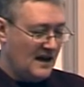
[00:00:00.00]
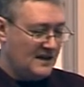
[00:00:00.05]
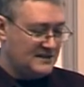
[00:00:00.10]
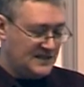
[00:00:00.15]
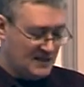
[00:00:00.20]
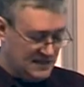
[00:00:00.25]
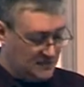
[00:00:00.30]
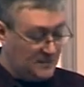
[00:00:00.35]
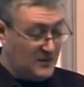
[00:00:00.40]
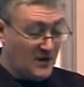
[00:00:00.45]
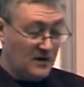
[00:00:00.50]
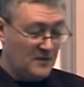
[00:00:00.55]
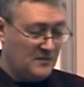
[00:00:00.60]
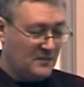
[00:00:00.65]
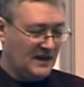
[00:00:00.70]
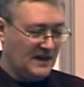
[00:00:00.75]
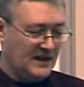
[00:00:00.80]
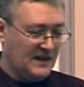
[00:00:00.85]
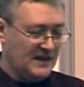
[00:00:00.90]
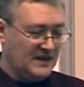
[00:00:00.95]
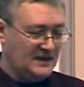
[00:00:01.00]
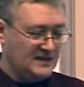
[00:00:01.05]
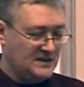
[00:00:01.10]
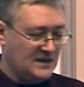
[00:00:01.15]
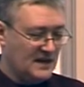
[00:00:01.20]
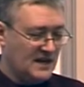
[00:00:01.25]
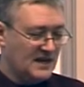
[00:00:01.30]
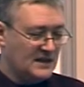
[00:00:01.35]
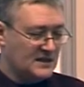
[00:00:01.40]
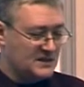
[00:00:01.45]
TCP/IP
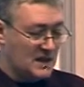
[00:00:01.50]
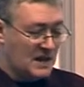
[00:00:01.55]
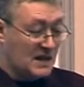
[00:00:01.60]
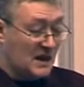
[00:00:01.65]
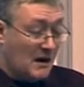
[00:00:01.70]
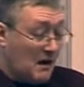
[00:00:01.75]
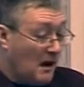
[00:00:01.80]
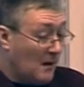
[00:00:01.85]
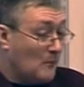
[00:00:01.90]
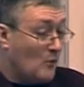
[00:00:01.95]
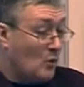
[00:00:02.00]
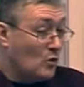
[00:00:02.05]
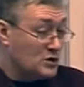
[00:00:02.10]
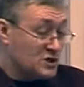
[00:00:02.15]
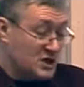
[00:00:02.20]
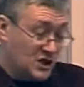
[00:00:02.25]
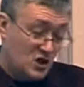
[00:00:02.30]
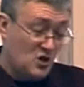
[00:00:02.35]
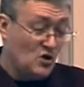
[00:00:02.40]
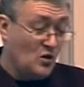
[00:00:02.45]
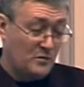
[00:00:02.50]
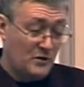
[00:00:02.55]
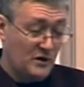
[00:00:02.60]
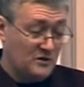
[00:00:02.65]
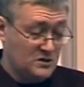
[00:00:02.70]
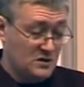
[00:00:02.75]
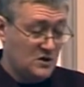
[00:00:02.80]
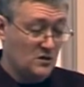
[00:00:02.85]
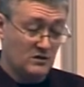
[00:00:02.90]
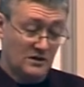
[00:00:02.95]
is a more secure
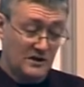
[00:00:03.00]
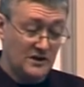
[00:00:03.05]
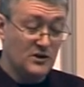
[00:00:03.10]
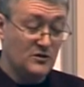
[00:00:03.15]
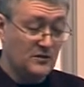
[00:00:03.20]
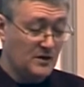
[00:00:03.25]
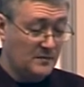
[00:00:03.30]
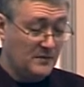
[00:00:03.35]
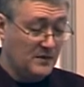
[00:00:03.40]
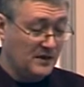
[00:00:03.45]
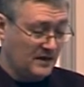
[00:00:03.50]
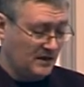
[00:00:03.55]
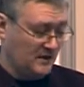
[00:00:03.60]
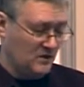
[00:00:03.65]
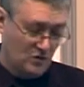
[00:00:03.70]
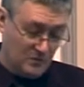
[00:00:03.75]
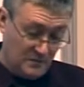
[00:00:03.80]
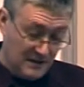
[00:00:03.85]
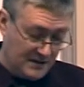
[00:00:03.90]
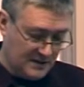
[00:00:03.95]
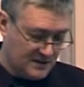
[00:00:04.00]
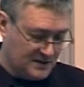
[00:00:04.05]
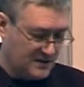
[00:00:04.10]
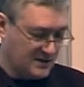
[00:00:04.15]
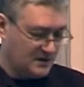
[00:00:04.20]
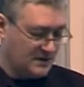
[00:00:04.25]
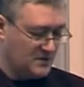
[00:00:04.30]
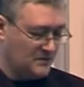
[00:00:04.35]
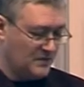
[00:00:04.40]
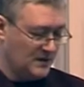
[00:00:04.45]
protocol than UDP could be
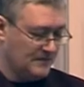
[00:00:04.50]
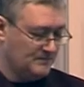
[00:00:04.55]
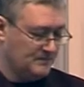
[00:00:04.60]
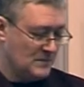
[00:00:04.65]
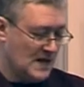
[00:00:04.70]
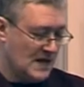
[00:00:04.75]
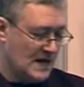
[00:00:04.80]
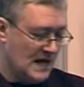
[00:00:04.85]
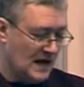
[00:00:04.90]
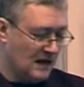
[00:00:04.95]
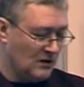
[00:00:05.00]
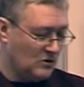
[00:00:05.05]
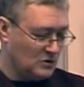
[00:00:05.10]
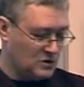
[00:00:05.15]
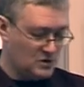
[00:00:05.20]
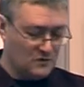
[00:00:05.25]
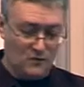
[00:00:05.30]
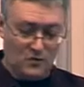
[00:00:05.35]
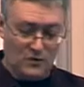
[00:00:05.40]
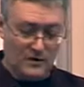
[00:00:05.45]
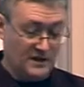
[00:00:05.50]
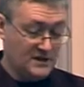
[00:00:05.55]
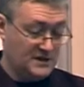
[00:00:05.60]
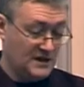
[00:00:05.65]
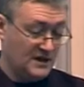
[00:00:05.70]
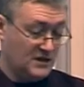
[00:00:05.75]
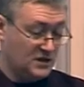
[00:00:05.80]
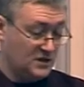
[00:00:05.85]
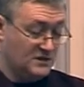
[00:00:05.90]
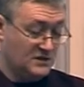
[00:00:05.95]
considered to be. And lots of
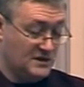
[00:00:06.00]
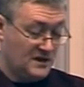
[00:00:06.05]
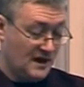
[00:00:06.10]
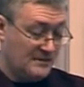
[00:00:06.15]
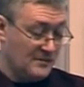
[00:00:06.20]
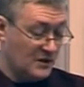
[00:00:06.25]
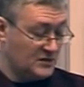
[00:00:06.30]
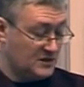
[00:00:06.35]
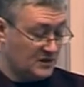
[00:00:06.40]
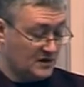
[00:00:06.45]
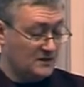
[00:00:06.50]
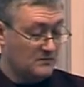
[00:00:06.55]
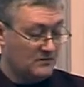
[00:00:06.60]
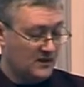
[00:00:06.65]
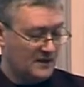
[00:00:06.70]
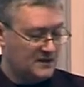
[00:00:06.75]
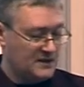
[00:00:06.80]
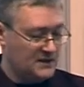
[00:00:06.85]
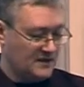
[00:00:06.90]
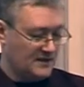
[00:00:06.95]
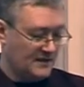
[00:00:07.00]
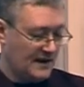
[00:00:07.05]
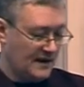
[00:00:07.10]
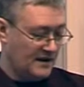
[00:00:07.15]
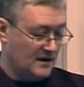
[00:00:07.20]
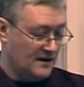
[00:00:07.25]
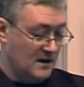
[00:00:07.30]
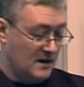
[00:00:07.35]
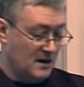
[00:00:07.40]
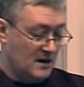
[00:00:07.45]
organisations, the MOD and places like that,
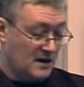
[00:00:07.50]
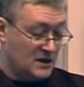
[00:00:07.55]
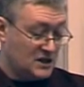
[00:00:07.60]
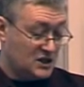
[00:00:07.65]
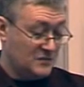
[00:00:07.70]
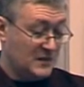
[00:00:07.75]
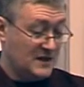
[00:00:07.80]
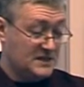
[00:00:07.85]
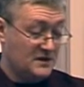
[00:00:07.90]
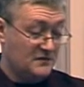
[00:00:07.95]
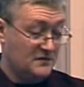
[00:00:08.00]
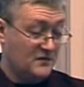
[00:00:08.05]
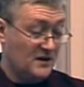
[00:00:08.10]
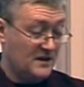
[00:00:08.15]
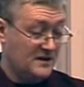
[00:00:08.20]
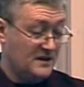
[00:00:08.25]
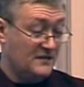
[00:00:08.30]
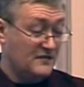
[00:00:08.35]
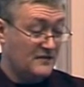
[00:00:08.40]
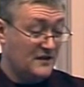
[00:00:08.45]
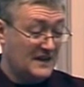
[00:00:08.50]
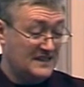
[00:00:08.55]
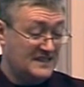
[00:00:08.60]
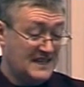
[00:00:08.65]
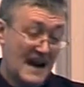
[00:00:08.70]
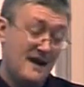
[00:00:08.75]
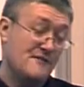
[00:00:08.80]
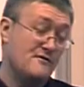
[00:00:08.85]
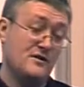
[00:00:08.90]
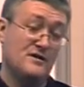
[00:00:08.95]
specify that in fact
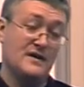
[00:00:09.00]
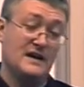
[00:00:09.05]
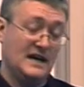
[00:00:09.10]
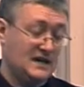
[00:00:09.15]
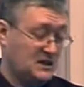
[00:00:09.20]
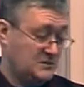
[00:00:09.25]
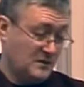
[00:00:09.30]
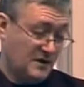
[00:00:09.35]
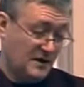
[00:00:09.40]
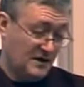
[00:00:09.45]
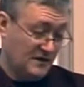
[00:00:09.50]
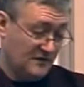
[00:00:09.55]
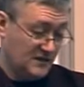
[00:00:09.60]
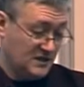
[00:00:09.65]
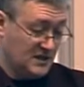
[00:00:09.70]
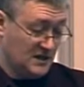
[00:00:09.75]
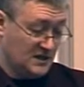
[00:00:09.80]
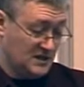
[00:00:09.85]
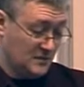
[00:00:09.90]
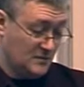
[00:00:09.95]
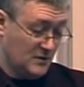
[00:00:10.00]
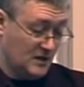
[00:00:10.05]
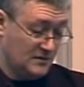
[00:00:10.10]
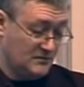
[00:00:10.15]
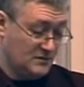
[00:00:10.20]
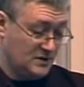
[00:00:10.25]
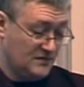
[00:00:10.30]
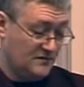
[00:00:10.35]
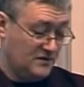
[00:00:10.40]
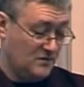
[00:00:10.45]
everything has to be done over
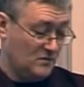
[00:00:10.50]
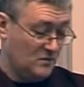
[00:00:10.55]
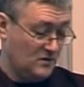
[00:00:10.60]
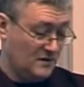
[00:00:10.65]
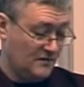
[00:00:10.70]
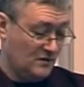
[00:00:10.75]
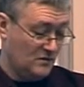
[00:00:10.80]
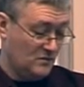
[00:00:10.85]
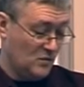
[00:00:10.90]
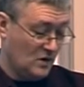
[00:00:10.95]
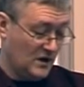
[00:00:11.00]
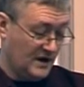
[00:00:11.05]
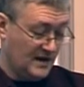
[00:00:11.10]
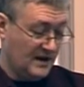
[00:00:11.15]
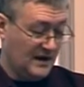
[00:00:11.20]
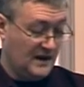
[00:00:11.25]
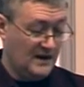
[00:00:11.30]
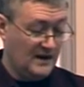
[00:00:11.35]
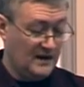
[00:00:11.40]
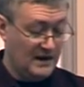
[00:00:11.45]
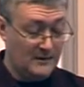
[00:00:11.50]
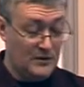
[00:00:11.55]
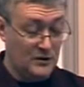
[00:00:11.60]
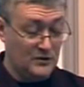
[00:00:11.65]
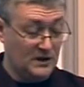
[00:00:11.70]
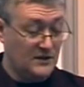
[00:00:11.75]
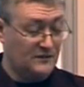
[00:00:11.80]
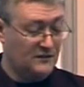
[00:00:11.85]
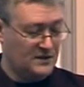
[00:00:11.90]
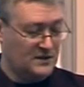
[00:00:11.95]
TCP. So if you're working at an
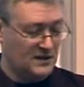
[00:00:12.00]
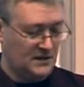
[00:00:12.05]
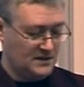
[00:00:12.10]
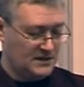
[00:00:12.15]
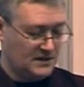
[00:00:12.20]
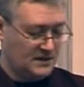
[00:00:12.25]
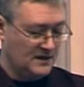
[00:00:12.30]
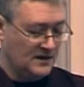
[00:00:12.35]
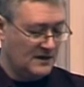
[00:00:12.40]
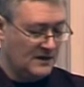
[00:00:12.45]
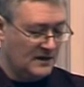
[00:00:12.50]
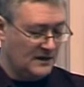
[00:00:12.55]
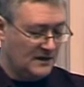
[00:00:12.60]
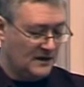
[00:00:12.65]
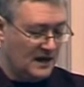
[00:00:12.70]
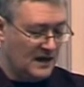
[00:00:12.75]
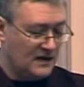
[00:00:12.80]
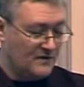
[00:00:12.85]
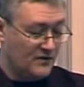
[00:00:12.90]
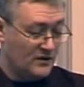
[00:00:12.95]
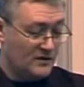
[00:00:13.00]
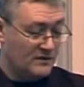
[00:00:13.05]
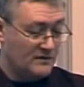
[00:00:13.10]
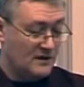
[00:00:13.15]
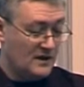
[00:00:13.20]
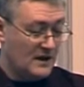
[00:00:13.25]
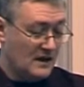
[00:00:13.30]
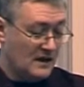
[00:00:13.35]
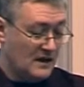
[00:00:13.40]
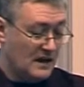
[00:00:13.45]
MOD facility, even
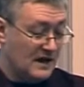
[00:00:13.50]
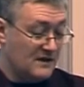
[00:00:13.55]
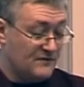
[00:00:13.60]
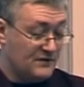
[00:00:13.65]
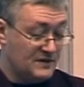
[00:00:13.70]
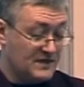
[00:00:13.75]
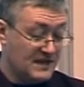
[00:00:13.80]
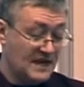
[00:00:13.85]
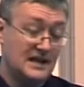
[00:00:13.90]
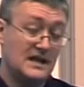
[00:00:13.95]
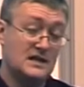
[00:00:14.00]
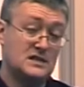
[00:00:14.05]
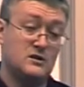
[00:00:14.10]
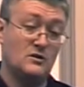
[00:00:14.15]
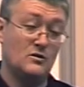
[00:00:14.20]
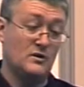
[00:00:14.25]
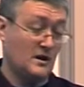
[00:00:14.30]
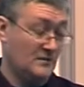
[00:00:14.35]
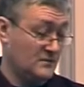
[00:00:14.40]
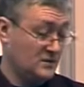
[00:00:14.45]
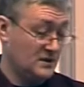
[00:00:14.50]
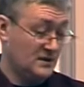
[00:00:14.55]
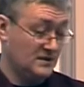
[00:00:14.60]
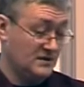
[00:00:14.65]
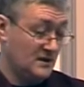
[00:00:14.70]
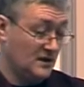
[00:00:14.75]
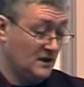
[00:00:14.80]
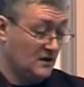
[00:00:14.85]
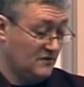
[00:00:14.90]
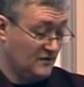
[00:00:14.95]
DNS lookups are
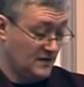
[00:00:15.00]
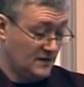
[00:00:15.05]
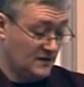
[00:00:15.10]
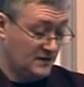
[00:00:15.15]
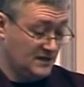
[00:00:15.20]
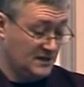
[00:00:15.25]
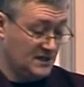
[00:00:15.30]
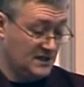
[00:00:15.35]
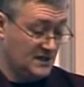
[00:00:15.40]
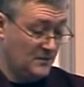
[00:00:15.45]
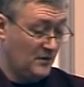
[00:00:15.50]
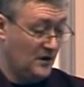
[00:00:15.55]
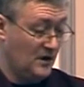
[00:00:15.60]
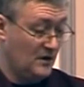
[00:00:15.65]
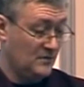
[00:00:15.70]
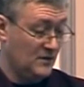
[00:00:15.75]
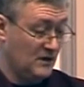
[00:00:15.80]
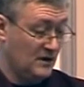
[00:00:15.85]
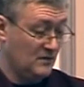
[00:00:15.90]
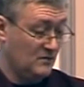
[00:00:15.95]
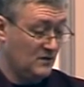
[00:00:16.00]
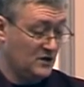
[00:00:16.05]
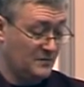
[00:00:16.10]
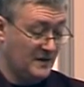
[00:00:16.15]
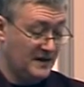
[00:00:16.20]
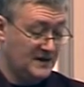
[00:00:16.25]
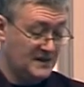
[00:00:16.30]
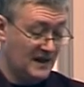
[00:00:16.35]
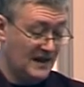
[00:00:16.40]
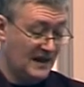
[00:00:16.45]
done over TCP/IP, which
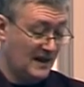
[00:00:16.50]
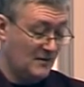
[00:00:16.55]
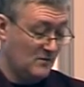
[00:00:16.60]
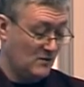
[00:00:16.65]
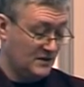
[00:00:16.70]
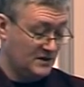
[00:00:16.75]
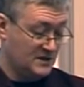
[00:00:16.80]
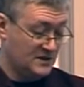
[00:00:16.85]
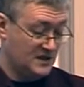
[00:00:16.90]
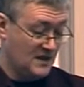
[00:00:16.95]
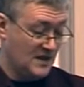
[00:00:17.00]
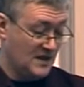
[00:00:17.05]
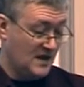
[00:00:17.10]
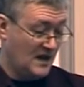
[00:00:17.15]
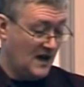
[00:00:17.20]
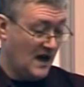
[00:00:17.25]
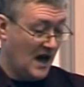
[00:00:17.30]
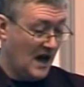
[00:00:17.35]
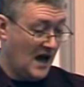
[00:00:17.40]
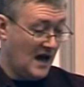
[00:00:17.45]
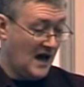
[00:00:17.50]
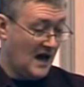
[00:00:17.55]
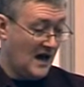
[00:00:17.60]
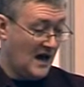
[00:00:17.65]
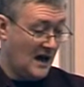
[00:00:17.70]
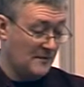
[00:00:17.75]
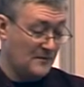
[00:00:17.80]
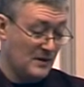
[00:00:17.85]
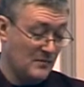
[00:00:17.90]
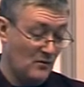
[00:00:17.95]
makes their networks
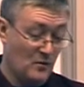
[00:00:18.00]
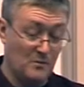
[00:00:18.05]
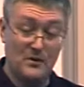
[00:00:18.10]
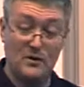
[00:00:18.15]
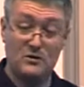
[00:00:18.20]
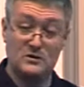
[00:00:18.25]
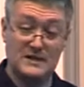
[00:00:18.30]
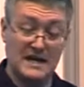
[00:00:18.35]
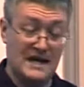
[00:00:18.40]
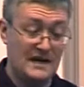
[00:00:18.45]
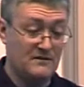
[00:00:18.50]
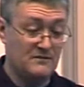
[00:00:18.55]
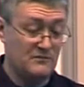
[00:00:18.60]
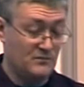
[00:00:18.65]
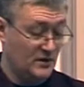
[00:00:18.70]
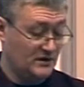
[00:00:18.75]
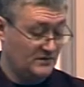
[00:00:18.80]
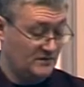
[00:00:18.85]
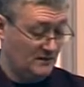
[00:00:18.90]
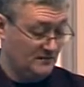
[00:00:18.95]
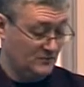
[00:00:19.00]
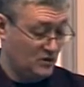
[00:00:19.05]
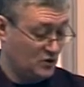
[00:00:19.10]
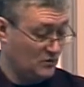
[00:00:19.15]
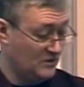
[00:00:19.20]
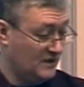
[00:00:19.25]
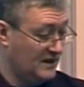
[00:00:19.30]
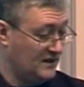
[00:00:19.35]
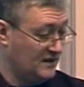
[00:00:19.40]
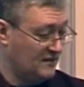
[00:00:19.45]
a bit more bogged down, but I'm
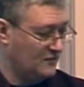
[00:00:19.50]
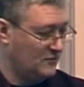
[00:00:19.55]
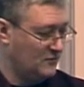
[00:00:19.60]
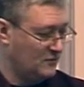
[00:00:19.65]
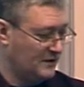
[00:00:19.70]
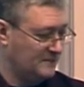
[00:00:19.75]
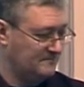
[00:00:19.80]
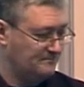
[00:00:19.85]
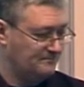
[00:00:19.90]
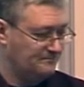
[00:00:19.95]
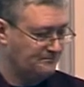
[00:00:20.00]
sure they can afford it.